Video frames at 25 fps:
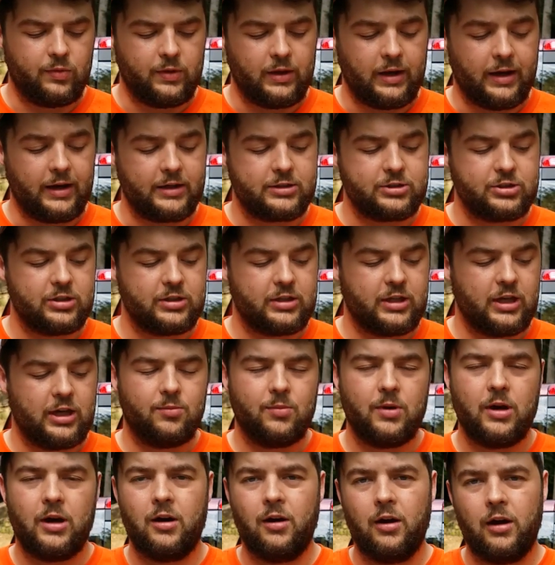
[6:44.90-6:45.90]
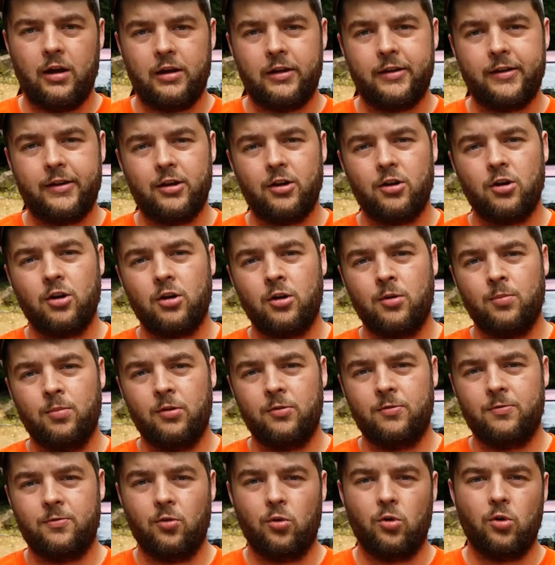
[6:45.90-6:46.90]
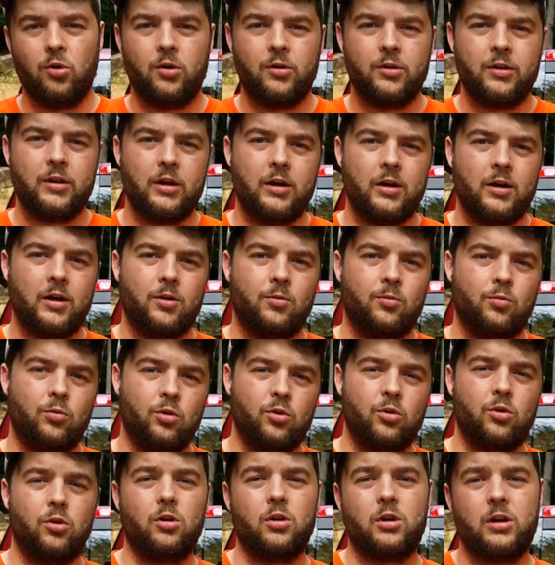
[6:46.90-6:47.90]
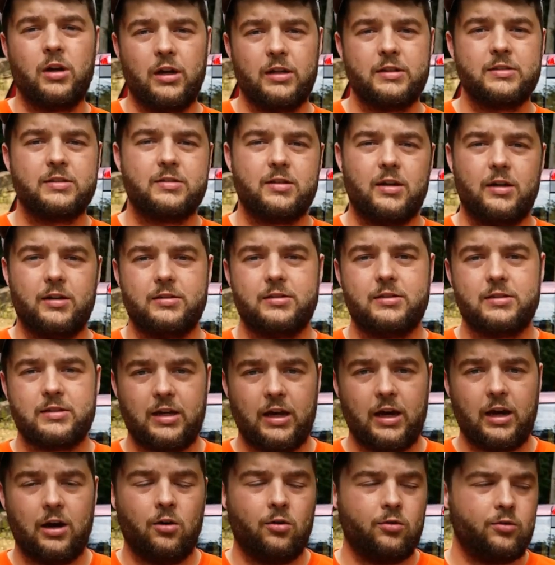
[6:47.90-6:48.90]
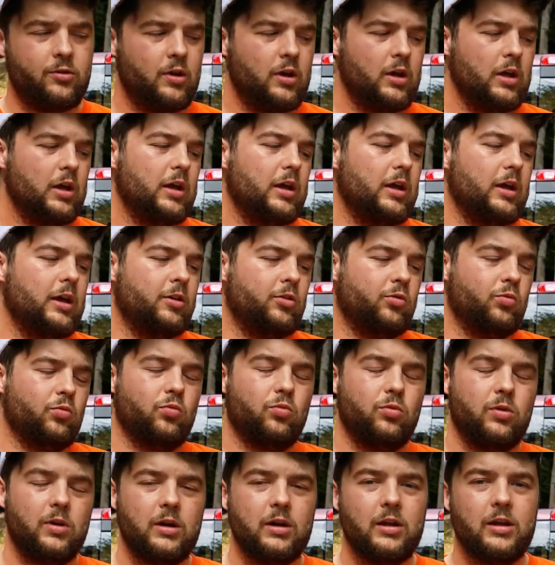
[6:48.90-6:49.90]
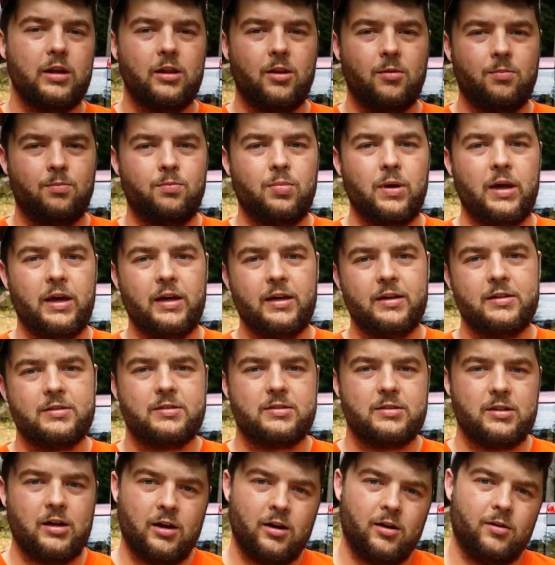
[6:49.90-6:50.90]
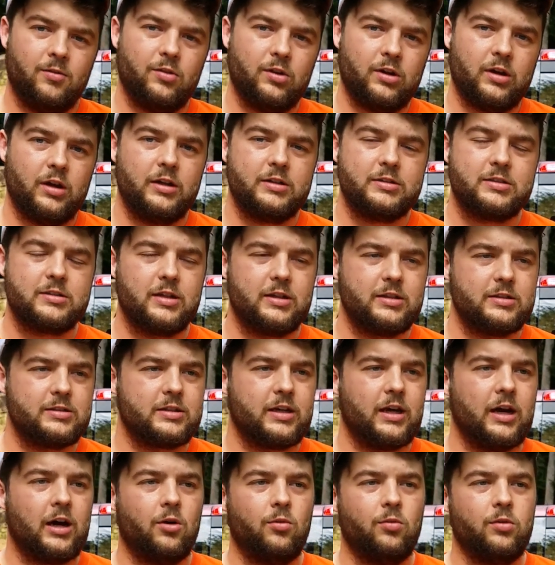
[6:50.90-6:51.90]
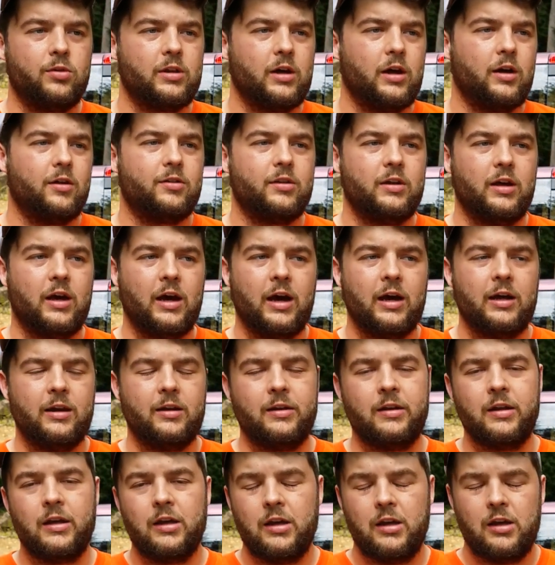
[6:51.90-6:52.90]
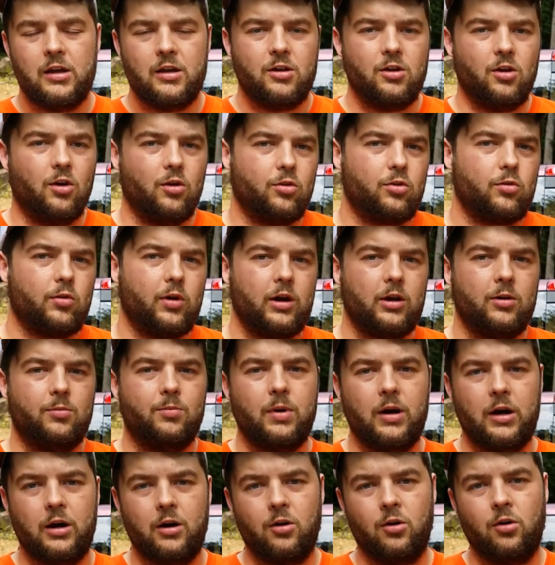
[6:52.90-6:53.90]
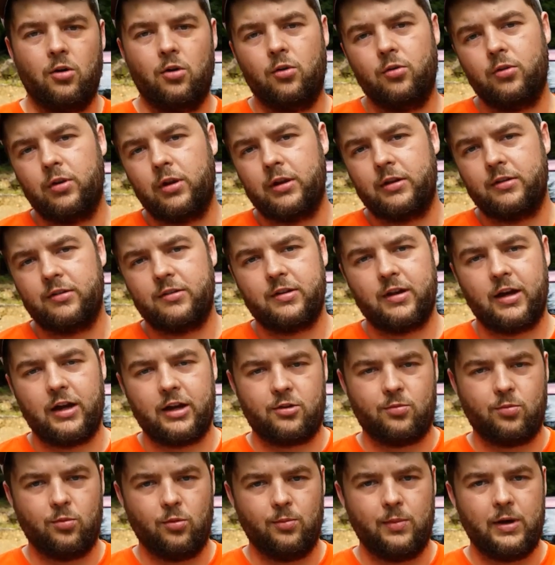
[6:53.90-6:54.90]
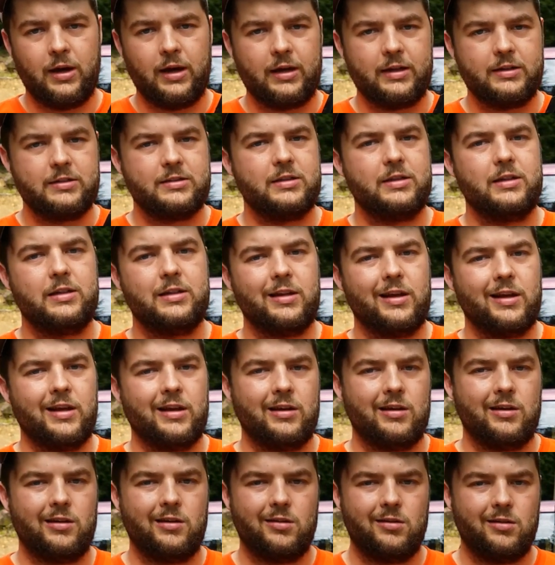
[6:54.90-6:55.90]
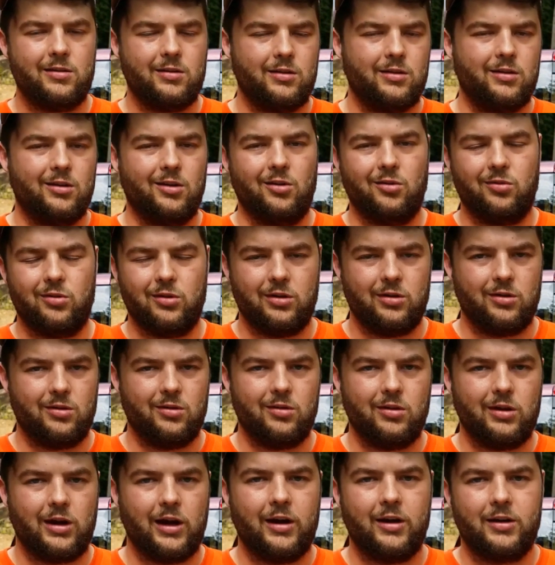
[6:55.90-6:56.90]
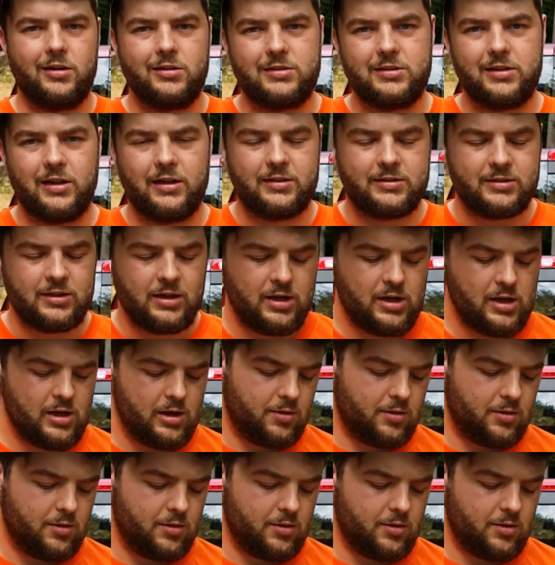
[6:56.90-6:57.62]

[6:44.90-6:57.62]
Actually came out a year before the Ruger Gunsight Scout. It's really the base of the Gunsight Scout without the added, threaded barrel, the detachable magazine, and the iron sights.